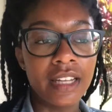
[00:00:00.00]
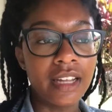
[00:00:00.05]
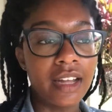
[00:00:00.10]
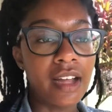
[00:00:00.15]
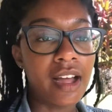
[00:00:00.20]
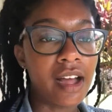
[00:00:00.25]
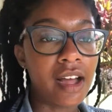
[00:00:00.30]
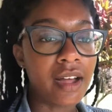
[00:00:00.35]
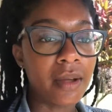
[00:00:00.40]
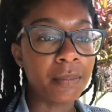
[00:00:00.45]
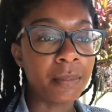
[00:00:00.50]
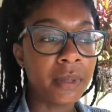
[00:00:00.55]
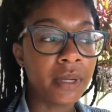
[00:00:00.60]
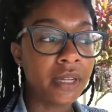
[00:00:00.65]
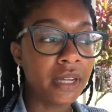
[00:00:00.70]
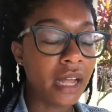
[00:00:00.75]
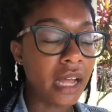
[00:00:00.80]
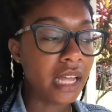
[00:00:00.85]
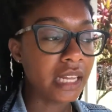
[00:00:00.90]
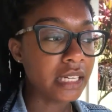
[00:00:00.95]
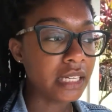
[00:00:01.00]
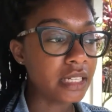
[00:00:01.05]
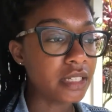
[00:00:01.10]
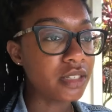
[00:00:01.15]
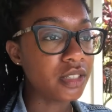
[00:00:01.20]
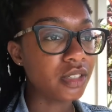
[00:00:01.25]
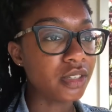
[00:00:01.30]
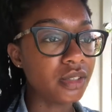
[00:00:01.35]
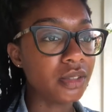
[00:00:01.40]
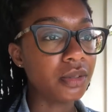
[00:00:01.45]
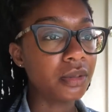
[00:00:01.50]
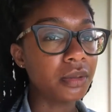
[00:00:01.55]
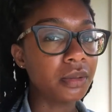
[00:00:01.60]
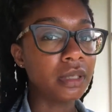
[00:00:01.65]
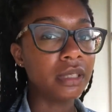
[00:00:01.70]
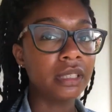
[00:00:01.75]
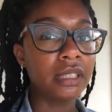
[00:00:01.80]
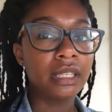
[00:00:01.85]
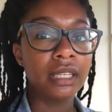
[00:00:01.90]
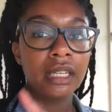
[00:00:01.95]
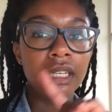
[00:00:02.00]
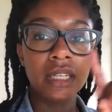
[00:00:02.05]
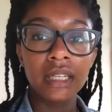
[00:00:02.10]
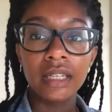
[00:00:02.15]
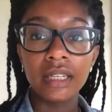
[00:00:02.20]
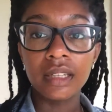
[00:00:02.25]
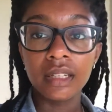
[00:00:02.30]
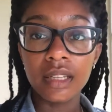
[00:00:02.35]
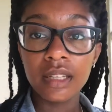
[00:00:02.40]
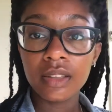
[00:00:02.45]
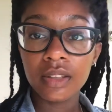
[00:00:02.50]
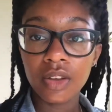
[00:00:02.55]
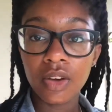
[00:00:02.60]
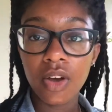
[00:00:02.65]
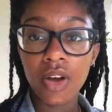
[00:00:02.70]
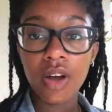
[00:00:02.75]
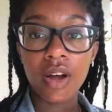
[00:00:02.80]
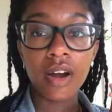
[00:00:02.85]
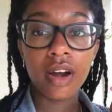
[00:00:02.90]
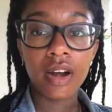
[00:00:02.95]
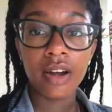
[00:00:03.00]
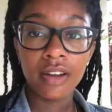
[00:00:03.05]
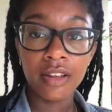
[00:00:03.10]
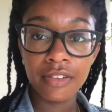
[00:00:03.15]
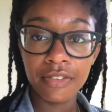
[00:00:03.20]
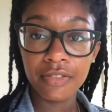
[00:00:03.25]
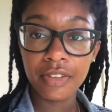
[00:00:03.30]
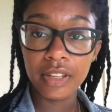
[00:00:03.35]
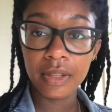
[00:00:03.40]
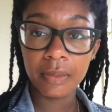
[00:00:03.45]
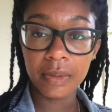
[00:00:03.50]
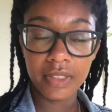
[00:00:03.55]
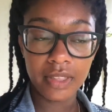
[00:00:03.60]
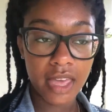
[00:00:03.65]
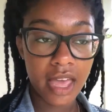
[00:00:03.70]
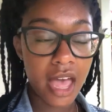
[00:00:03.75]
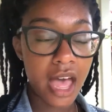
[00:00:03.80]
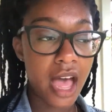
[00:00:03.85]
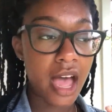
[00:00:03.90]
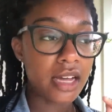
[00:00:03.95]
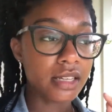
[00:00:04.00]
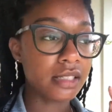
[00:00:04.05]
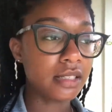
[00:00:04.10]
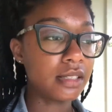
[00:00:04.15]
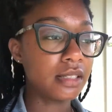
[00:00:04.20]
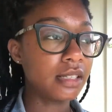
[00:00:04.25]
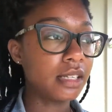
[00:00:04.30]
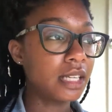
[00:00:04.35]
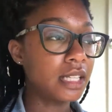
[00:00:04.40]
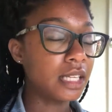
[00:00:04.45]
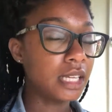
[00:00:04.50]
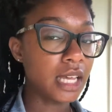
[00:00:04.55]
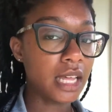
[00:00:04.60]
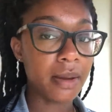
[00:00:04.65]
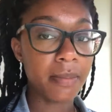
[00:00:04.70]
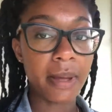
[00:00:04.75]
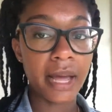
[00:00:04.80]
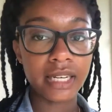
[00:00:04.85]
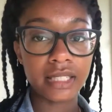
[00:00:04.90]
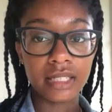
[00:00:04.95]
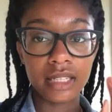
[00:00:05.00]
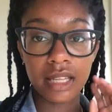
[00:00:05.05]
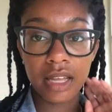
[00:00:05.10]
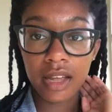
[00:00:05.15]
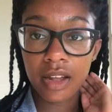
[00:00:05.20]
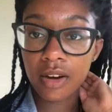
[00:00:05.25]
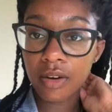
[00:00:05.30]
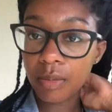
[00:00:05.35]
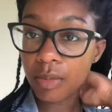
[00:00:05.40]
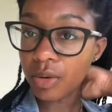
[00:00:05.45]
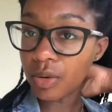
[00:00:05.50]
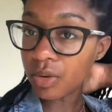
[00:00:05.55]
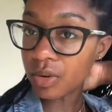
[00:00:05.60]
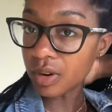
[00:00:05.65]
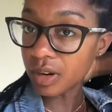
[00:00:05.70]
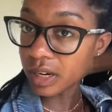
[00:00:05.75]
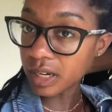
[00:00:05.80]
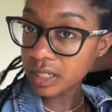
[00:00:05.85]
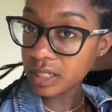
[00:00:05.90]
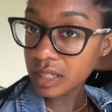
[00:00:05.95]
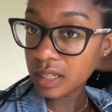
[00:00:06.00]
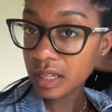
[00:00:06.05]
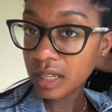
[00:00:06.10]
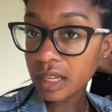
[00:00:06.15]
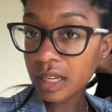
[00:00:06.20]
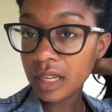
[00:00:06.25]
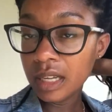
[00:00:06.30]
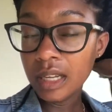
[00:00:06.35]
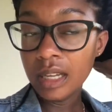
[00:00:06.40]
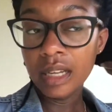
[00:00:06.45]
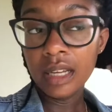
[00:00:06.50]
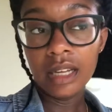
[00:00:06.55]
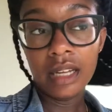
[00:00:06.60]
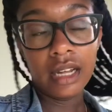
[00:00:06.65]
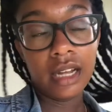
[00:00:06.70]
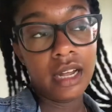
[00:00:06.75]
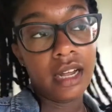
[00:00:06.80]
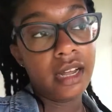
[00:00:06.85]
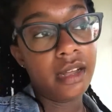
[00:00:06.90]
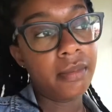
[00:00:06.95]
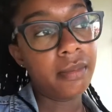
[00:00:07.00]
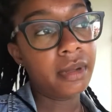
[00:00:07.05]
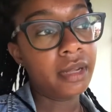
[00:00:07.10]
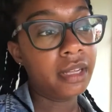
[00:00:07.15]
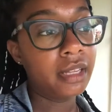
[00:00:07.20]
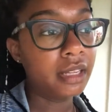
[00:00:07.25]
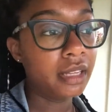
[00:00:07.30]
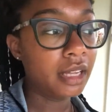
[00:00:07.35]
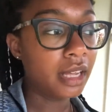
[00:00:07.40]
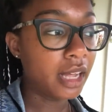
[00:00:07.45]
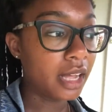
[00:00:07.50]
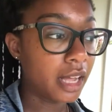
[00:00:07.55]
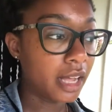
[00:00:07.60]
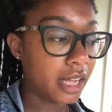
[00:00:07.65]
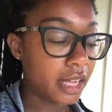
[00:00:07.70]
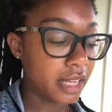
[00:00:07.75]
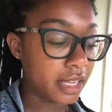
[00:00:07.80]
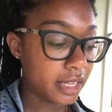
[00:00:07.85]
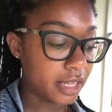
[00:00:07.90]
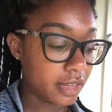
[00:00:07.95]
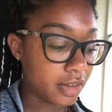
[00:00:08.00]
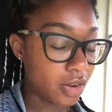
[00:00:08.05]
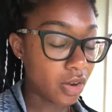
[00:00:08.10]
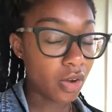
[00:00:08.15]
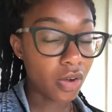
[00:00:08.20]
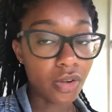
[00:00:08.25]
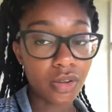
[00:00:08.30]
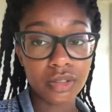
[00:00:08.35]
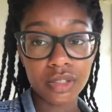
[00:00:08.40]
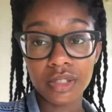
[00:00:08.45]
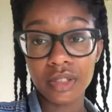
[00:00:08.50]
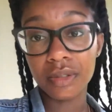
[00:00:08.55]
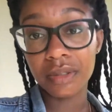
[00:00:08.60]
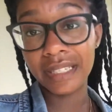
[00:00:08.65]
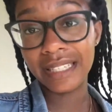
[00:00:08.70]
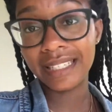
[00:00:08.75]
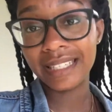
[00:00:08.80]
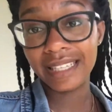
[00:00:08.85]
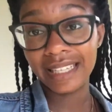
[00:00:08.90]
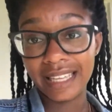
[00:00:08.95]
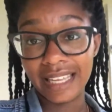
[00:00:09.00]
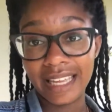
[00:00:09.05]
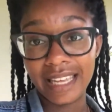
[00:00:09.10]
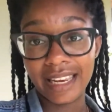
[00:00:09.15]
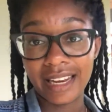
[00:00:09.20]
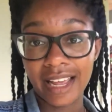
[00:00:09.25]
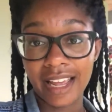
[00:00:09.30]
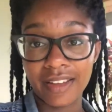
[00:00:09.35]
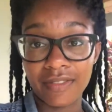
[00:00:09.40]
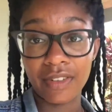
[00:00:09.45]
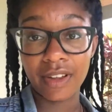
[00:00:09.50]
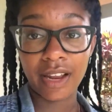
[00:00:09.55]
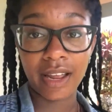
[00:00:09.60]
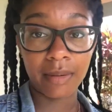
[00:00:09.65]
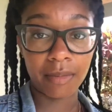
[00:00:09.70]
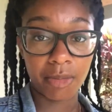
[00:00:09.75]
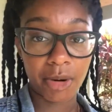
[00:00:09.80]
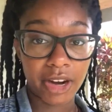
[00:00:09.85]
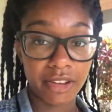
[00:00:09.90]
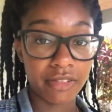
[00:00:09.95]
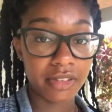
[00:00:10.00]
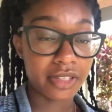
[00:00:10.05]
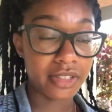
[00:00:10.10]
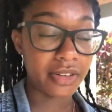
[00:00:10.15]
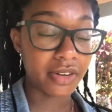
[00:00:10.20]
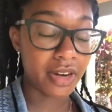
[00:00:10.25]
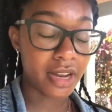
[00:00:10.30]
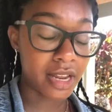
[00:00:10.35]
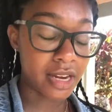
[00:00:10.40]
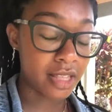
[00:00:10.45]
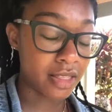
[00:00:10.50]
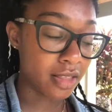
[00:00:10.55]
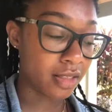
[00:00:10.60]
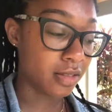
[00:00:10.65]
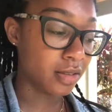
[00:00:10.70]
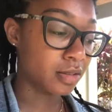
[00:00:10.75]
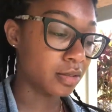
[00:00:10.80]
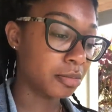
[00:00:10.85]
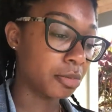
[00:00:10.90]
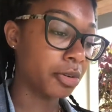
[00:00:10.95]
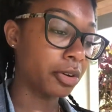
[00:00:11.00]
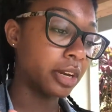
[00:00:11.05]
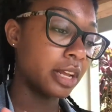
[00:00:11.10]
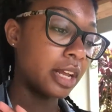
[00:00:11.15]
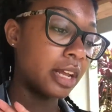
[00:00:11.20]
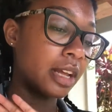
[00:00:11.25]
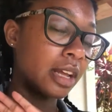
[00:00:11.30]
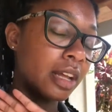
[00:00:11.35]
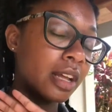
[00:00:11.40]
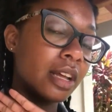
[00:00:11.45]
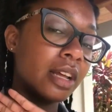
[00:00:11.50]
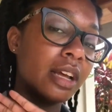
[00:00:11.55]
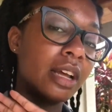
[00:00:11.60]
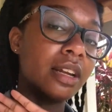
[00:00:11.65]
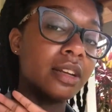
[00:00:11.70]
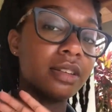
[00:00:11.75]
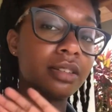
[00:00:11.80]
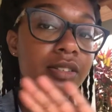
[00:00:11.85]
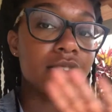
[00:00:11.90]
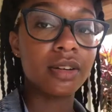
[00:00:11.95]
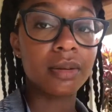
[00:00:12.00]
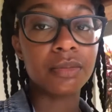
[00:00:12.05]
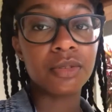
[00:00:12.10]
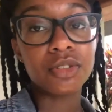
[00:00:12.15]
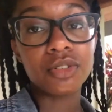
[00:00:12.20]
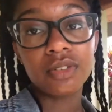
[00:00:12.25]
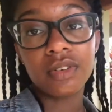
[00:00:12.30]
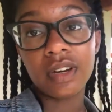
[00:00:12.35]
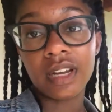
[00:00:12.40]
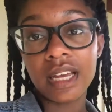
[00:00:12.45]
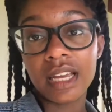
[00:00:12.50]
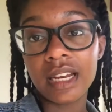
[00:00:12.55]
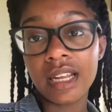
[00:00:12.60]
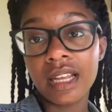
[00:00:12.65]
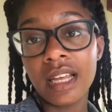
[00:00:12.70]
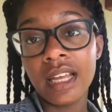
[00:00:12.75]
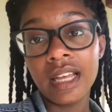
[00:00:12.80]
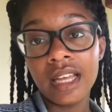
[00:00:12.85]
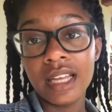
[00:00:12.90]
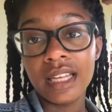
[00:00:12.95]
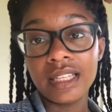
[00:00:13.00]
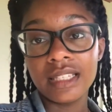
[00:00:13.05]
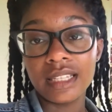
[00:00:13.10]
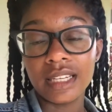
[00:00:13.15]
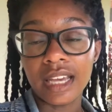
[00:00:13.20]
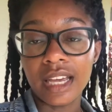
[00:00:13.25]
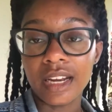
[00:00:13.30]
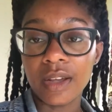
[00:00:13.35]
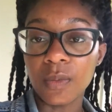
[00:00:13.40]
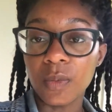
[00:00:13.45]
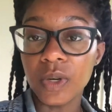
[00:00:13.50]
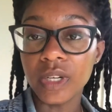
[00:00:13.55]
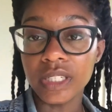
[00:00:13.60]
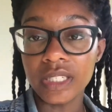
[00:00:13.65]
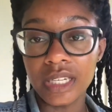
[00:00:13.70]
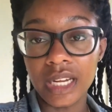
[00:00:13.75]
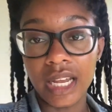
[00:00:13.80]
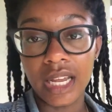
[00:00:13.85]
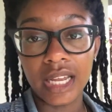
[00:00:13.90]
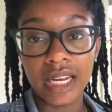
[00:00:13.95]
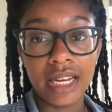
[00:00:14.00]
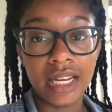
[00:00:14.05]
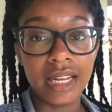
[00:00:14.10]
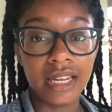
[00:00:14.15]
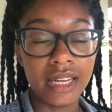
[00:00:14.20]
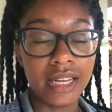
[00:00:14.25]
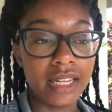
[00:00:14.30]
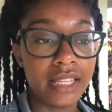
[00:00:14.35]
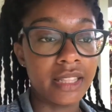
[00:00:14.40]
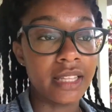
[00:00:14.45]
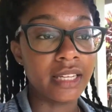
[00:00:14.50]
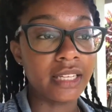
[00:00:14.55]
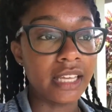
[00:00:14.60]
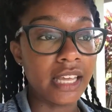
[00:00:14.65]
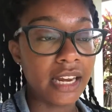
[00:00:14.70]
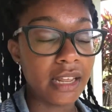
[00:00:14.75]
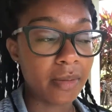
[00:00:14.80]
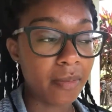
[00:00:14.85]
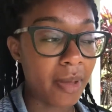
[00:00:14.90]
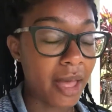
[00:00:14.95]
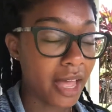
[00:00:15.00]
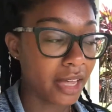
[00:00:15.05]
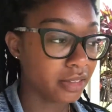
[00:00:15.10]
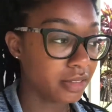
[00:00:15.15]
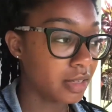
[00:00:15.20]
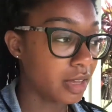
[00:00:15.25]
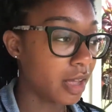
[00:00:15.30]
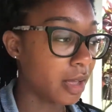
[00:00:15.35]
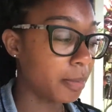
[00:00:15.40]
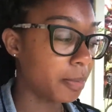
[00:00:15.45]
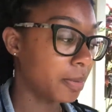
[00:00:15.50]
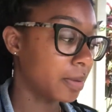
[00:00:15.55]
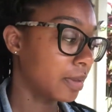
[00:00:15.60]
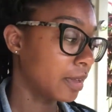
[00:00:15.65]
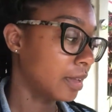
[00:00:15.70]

I need to clean the car, fill it with gas, and then get it back to the airport. I also need to eat. I have not had breakfast or anything this morning. I just jumped straight into getting work done and then getting packed up